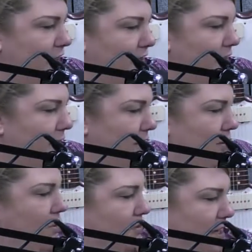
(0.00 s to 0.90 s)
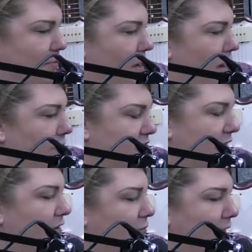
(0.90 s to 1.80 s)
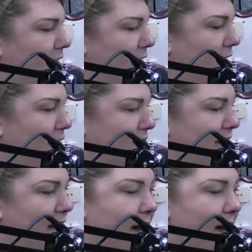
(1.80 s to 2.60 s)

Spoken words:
day that they were all talking about how much they love bacon, and I was like,